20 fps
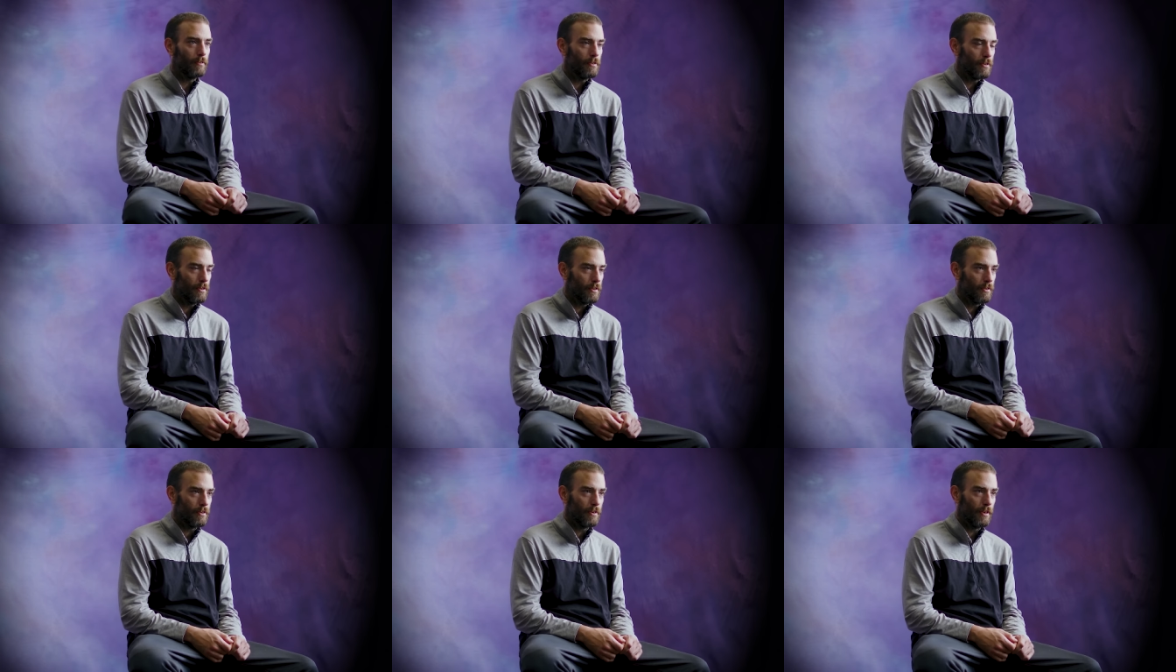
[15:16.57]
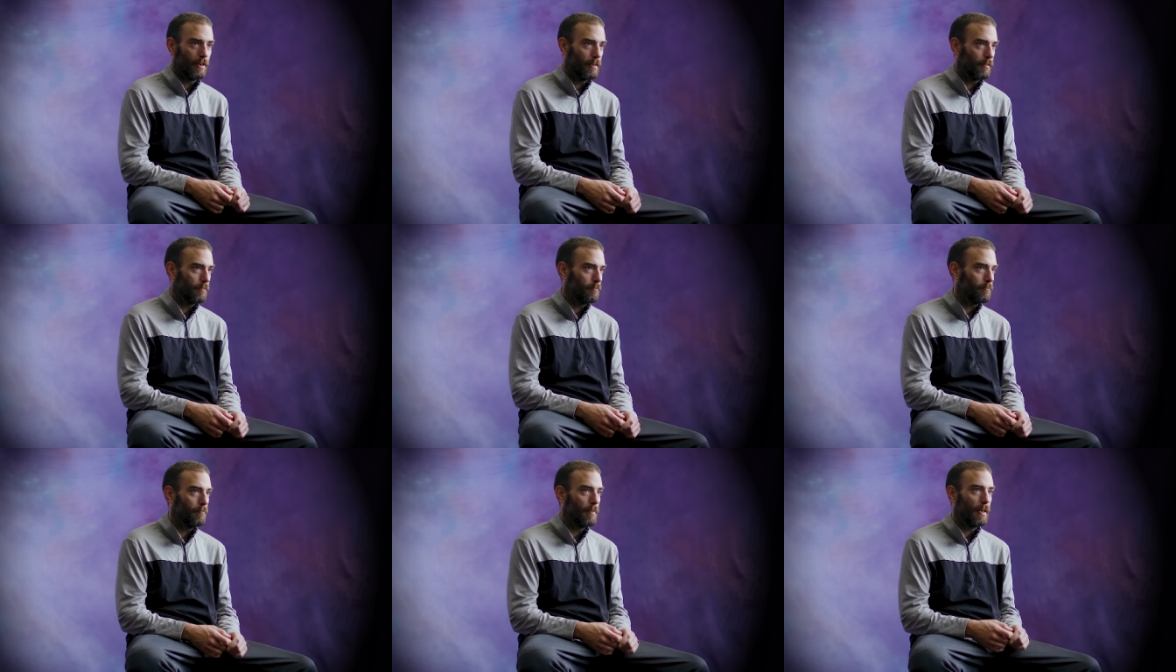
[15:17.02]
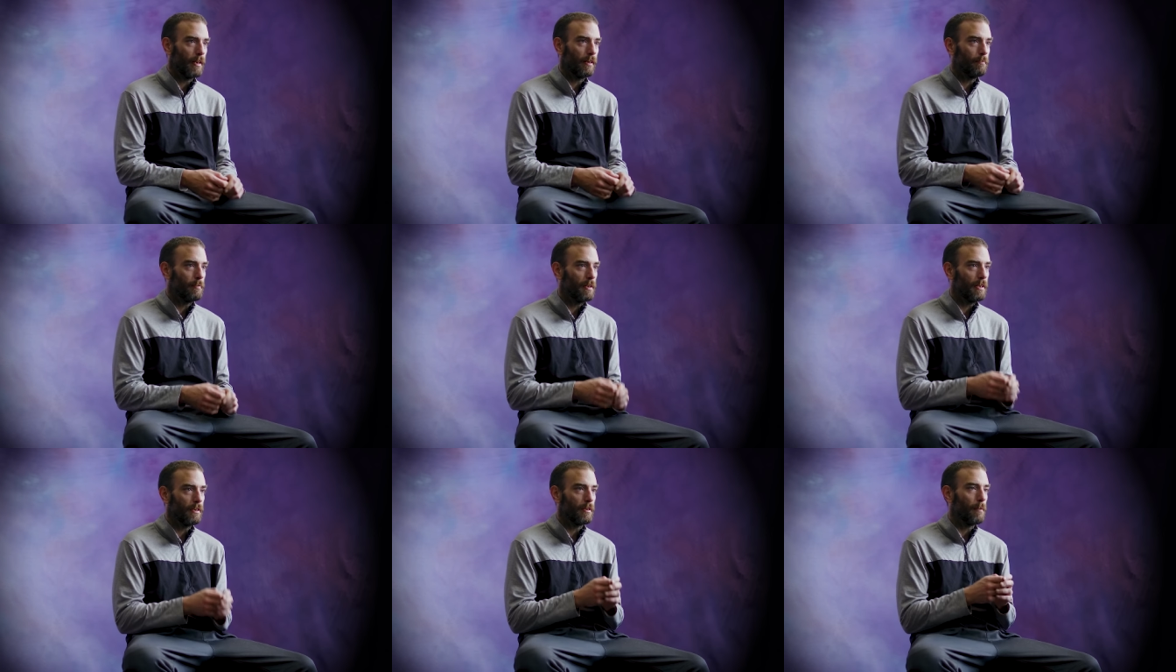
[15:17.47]
Just uh, make
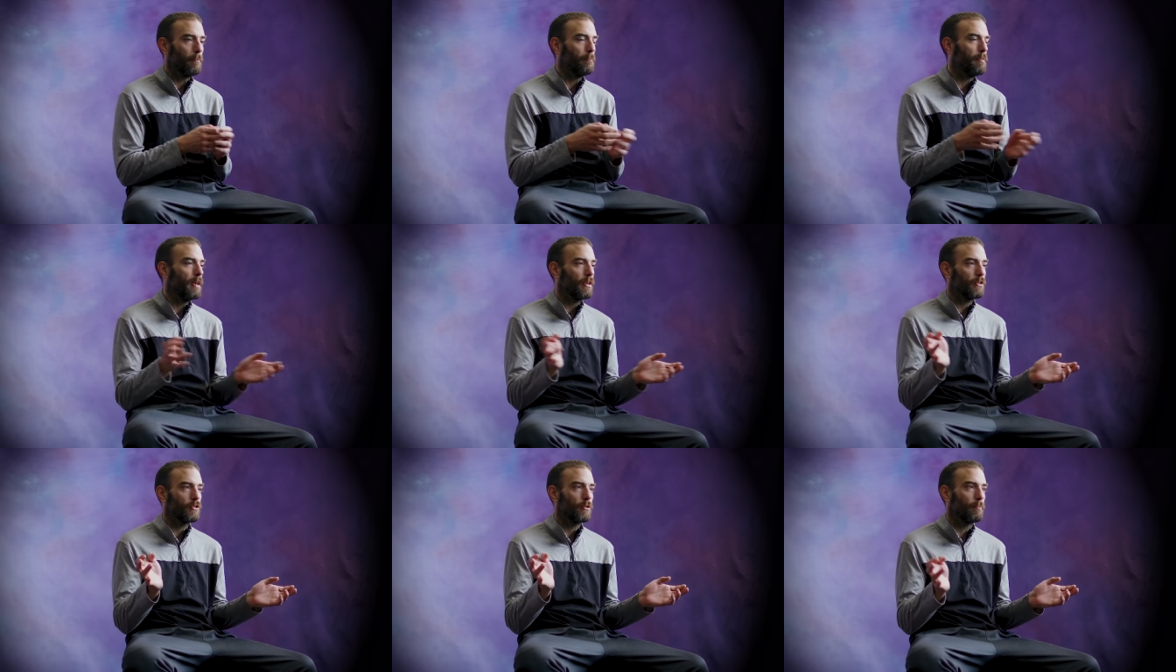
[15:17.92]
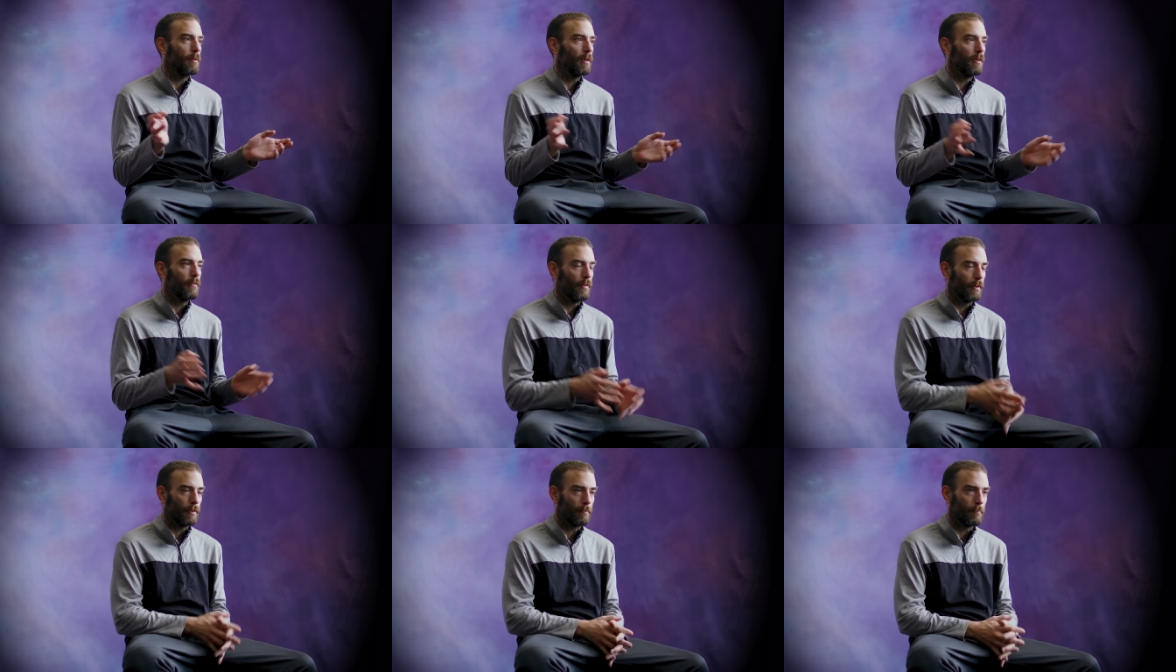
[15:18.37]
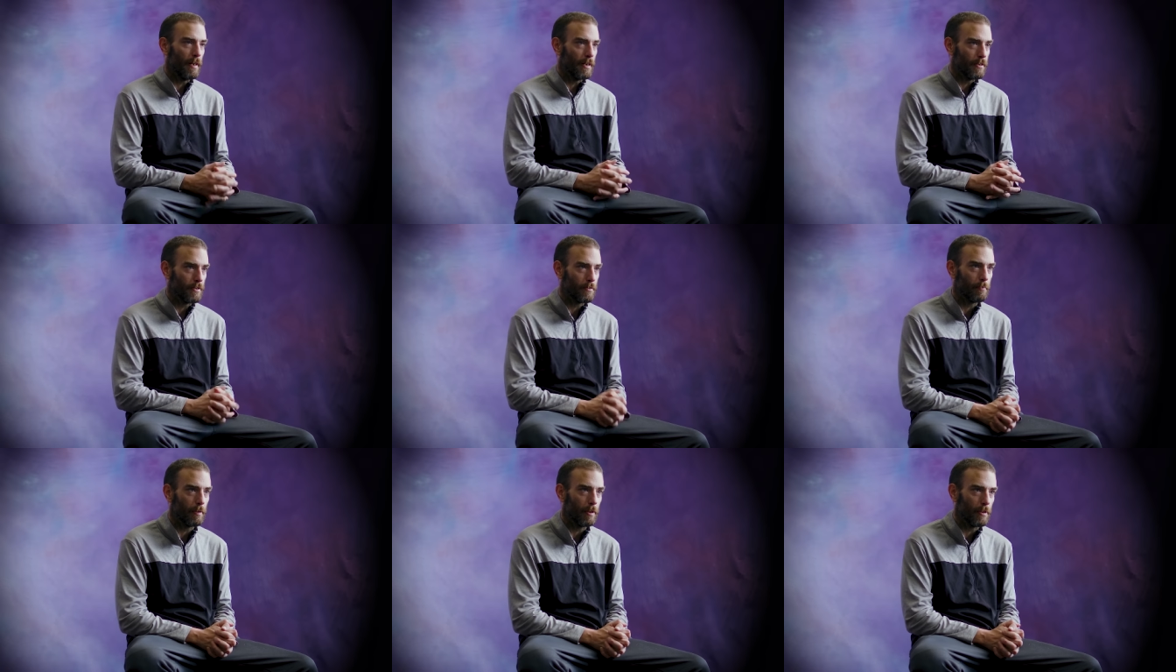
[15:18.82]
being the picture perfect
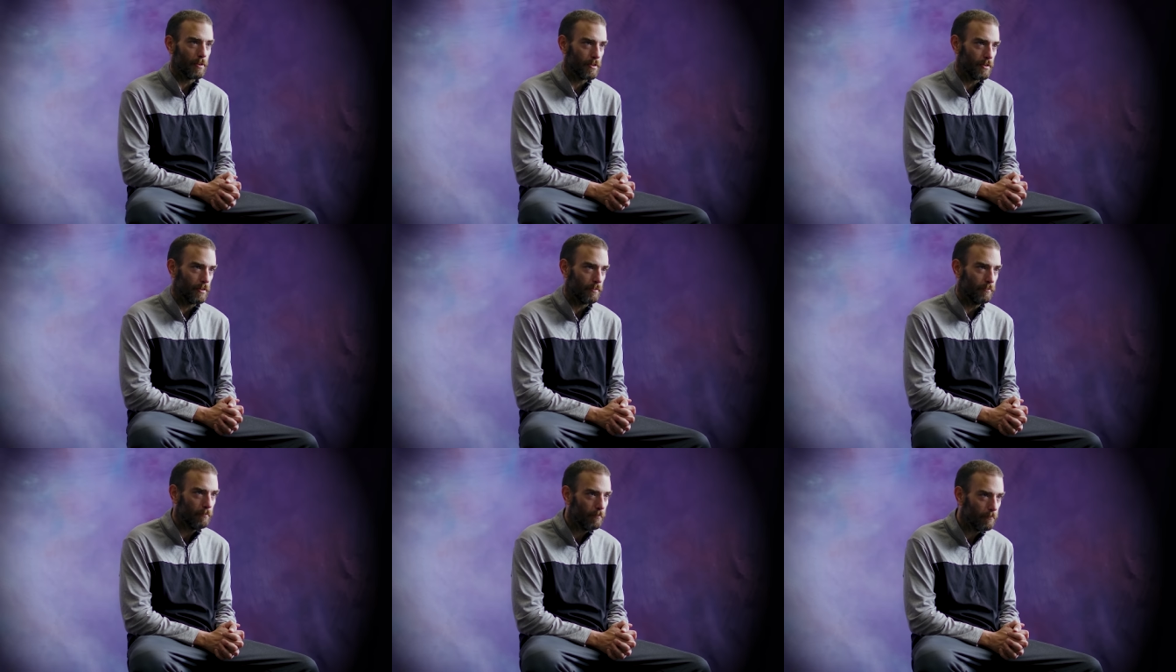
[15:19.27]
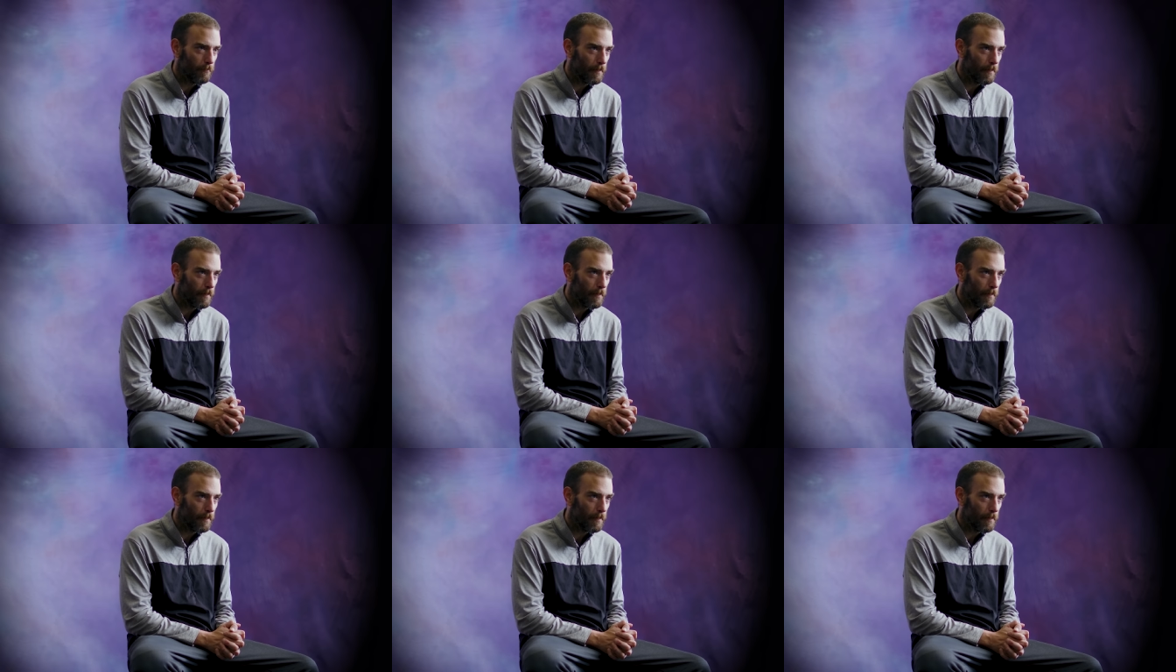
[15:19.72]
best person.